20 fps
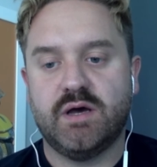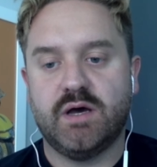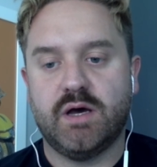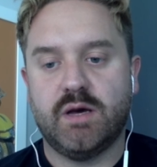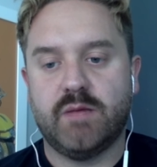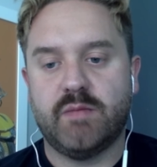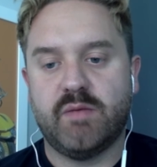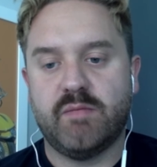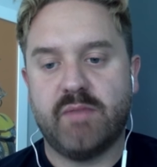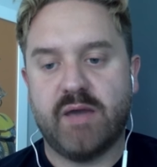
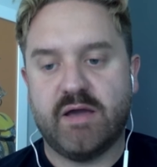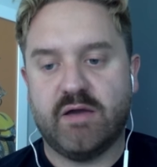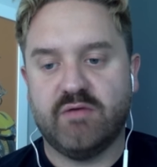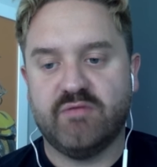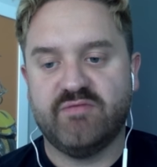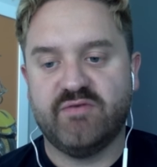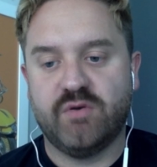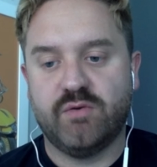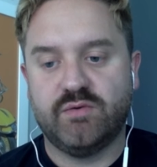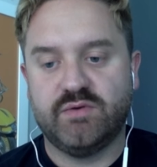a
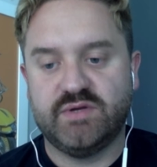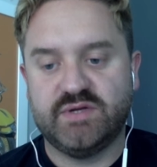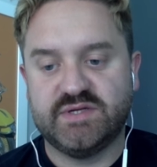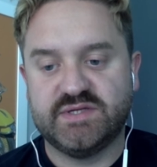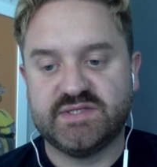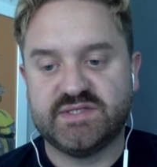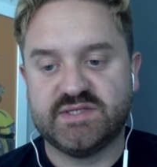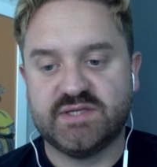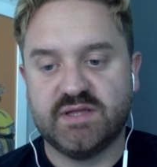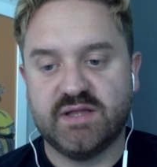microphone
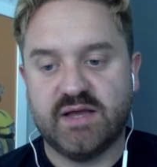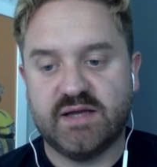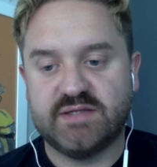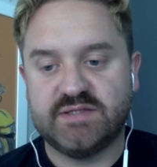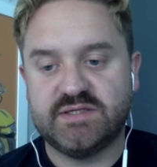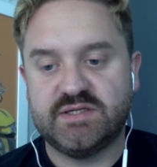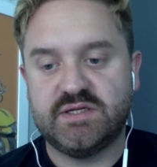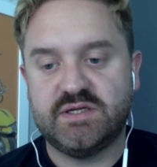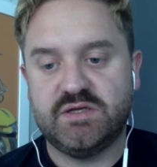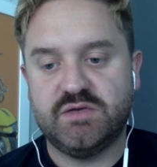is selected.